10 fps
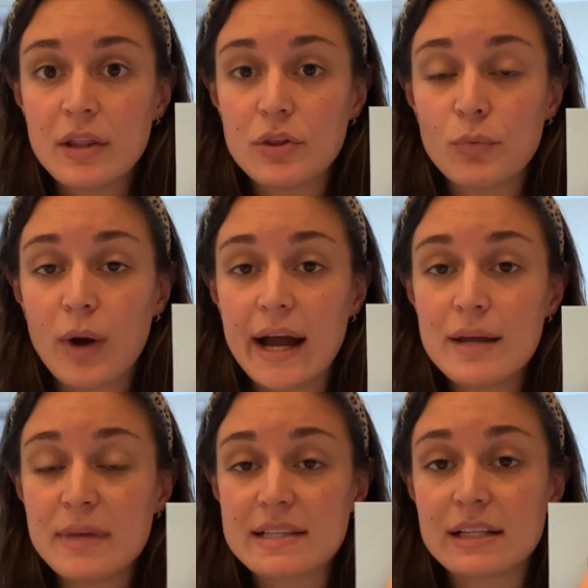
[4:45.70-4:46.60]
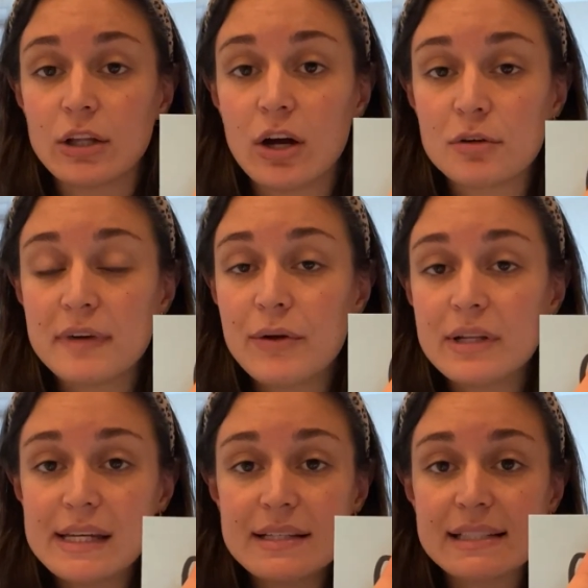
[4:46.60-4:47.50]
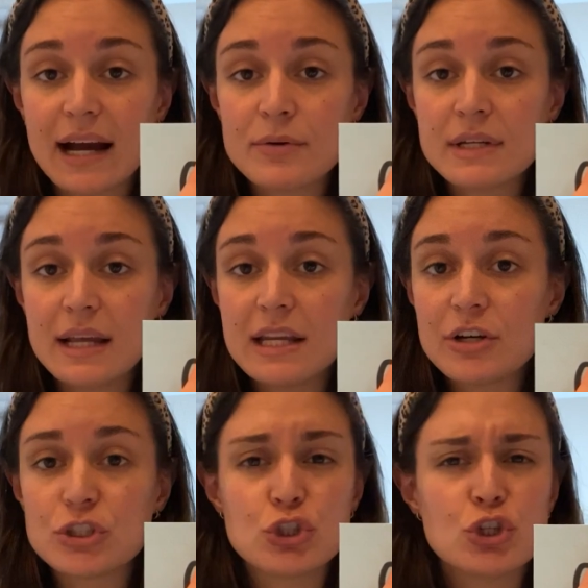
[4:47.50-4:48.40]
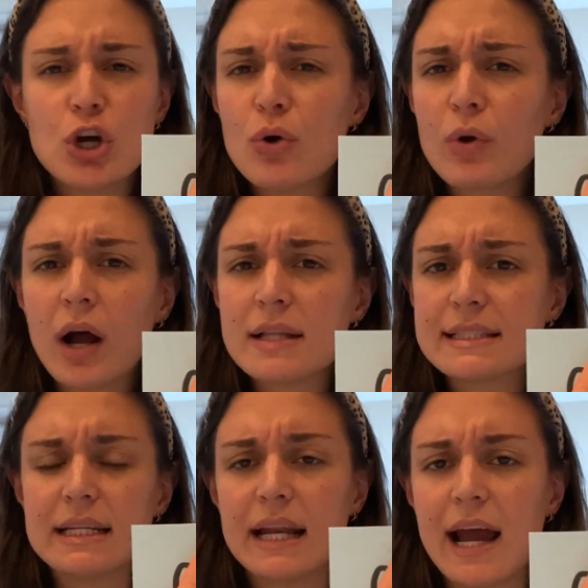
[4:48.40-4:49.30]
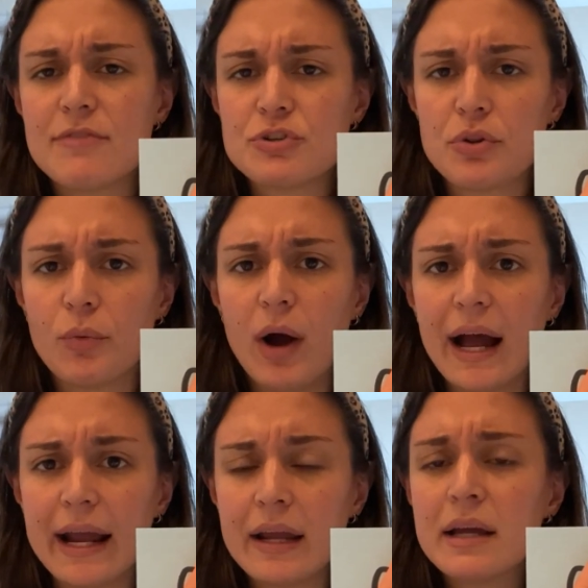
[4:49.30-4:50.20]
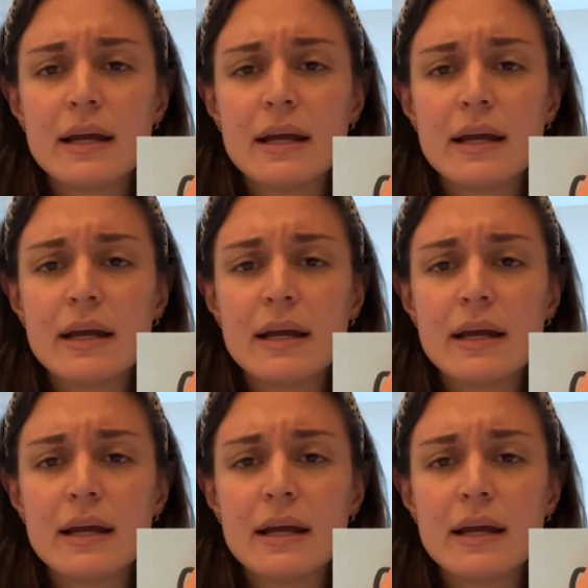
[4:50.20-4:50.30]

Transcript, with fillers: the Y makes the long vowel E sound, and there is no consonant after the Y.